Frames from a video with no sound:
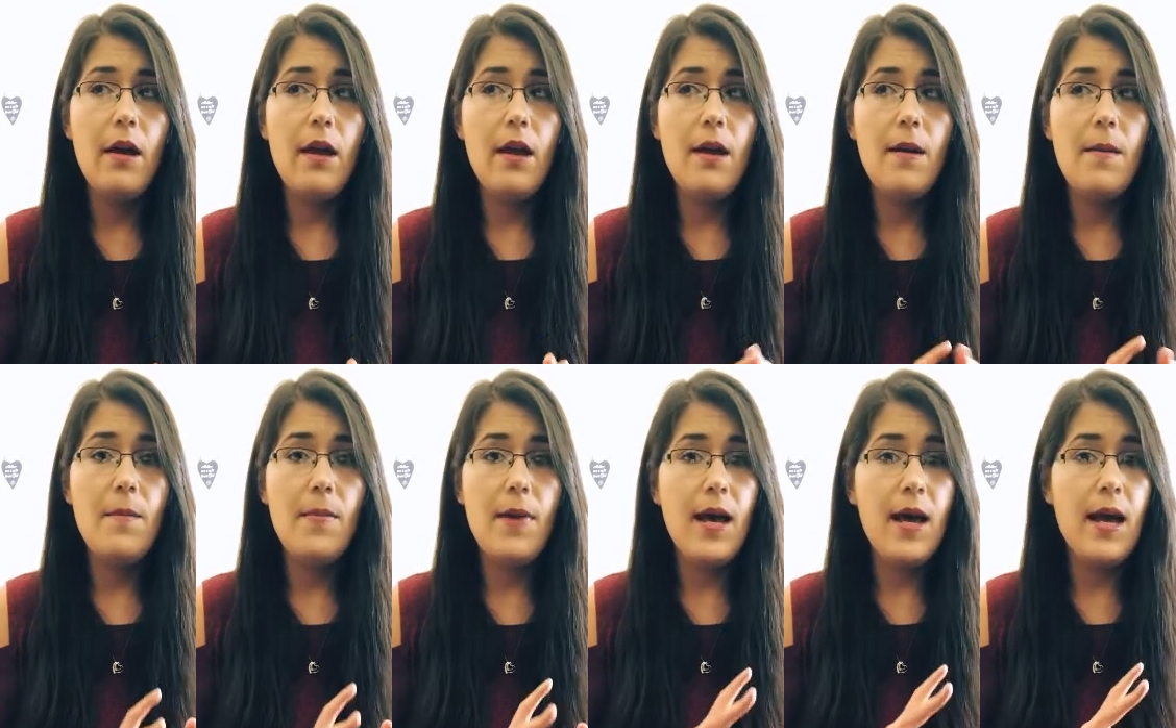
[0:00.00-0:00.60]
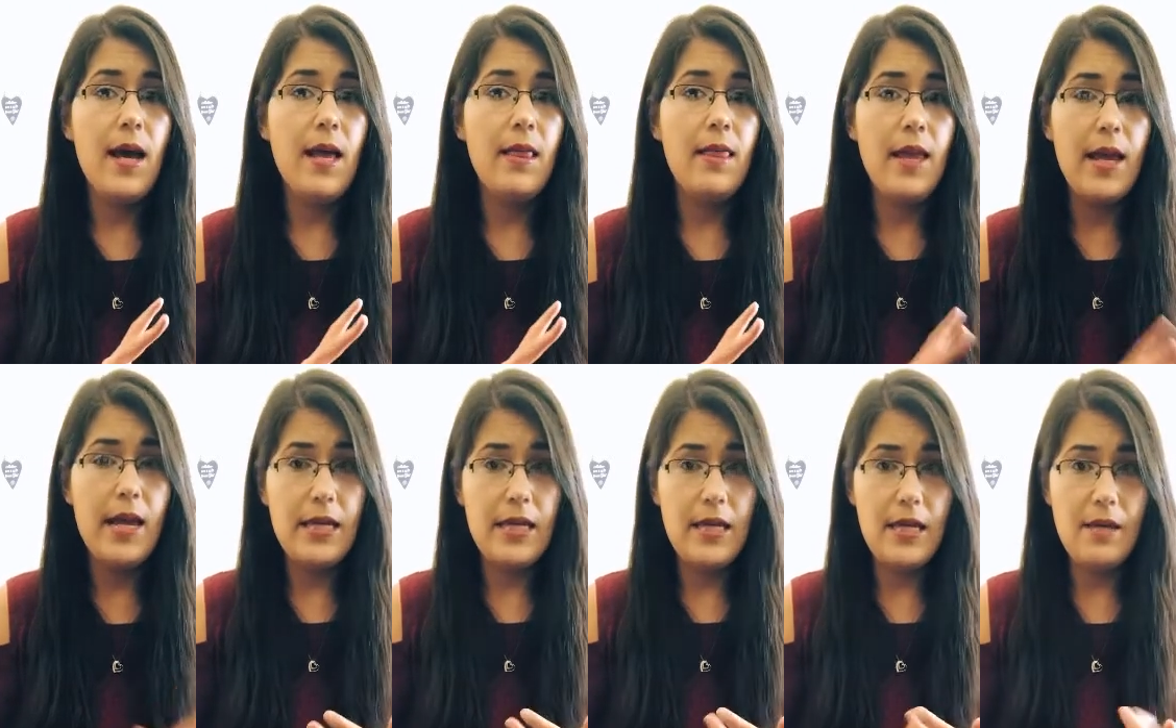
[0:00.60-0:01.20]
by
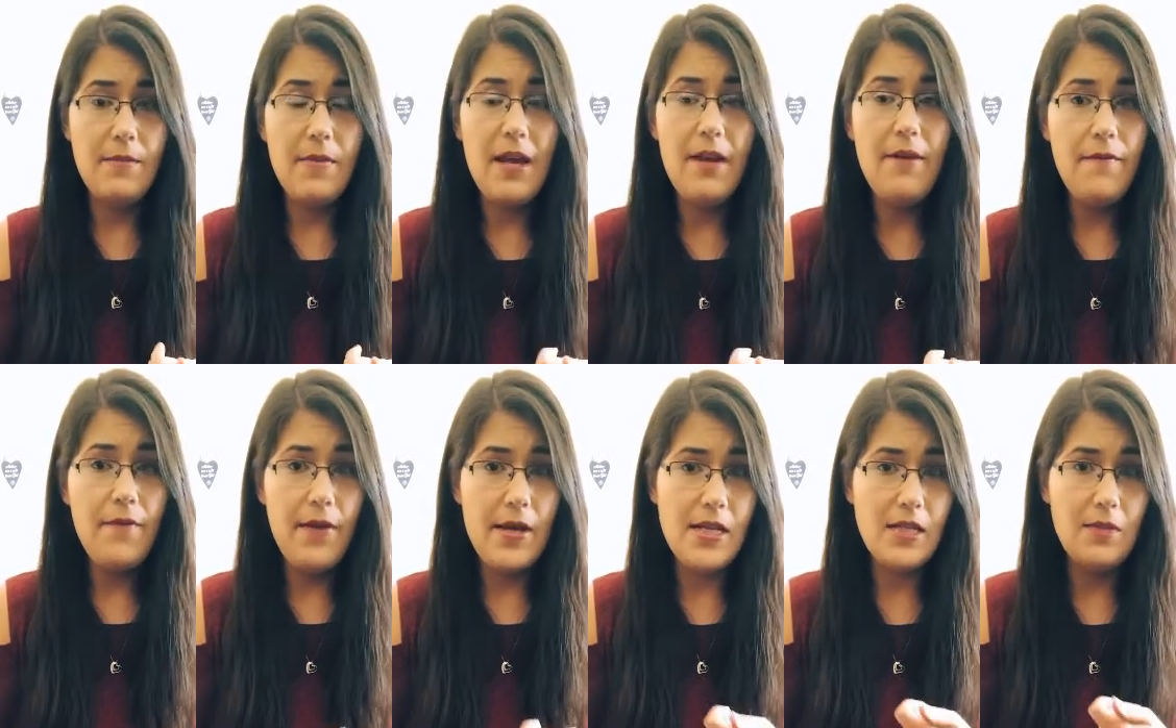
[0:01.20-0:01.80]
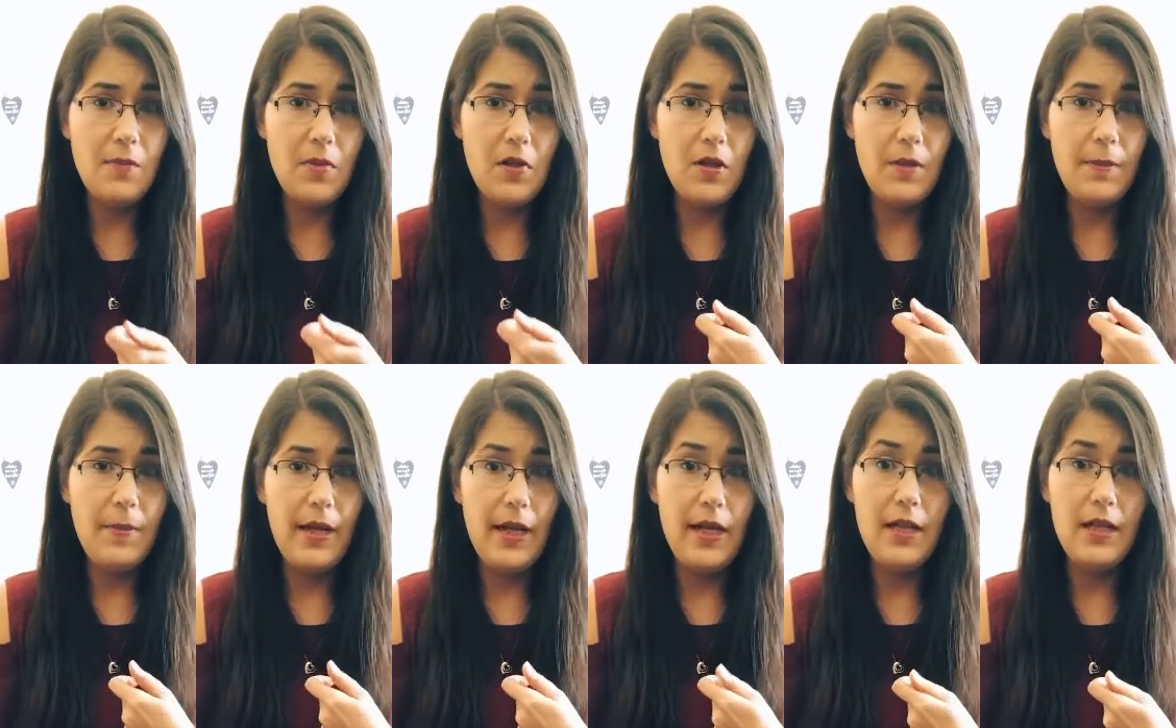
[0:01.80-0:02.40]
liking my Facebook
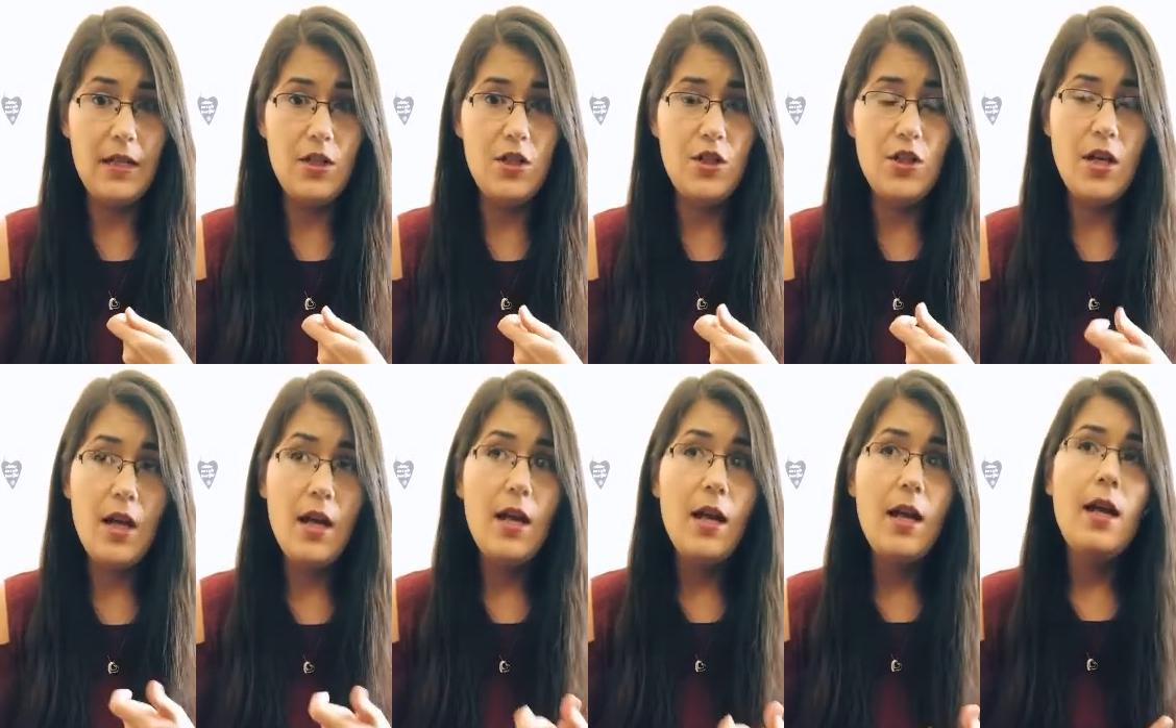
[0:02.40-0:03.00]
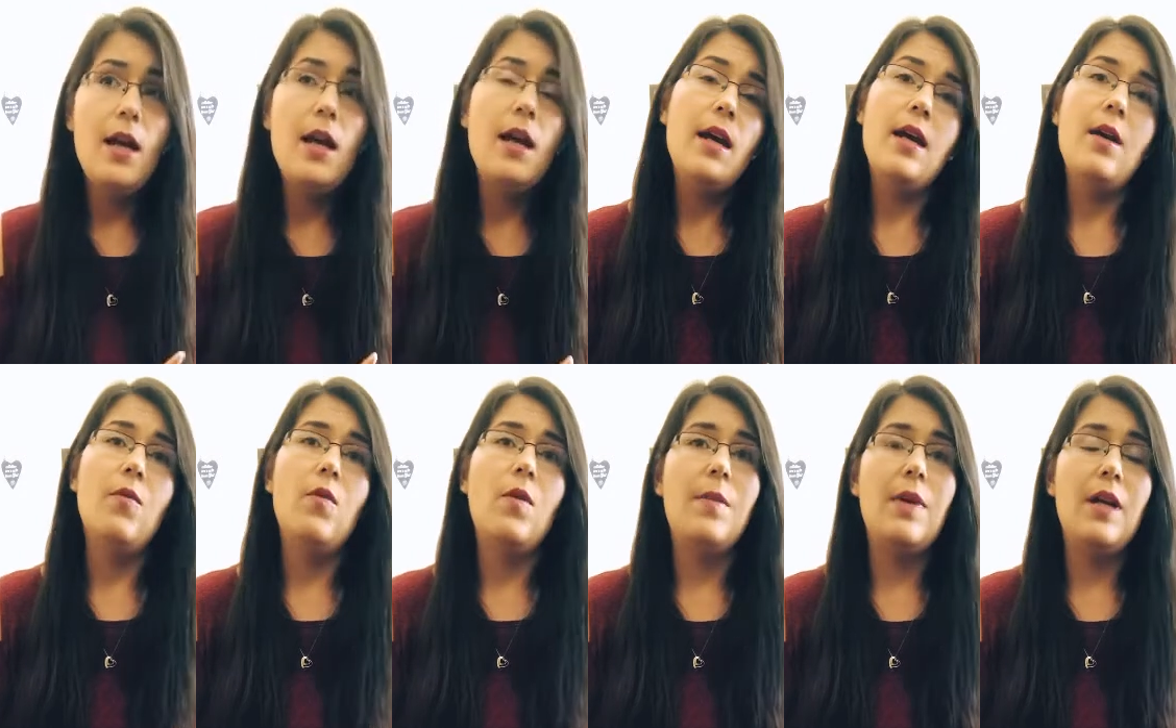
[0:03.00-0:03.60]
page. It will
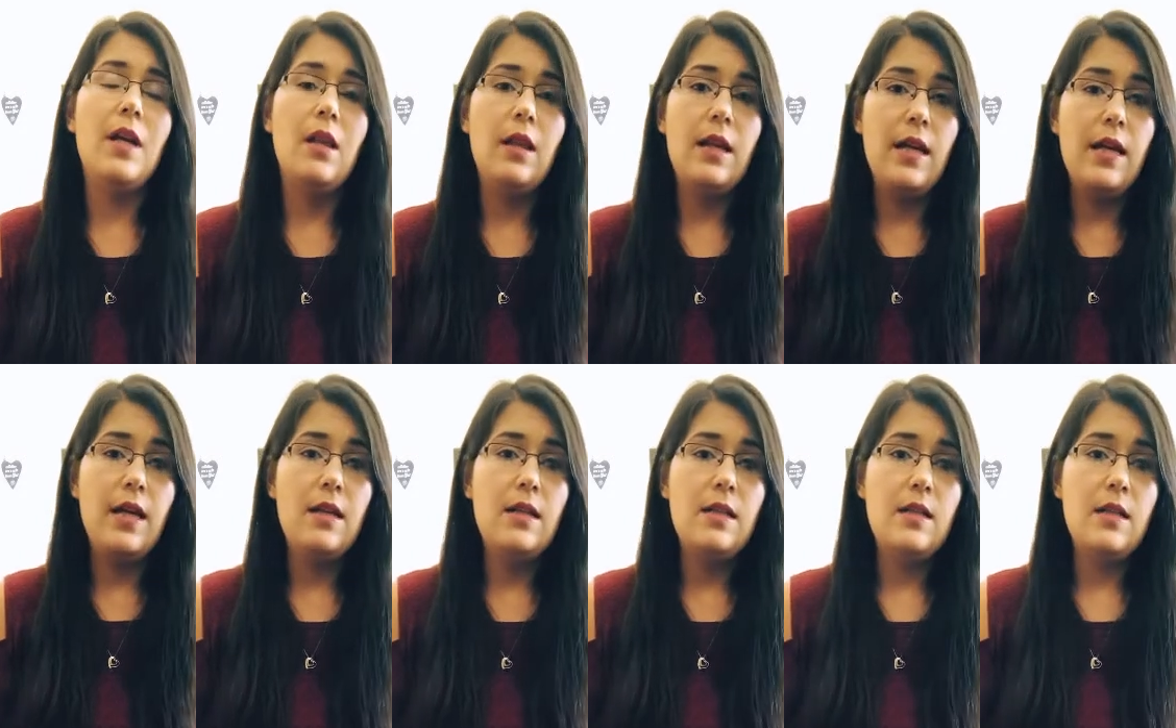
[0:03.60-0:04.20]
be linked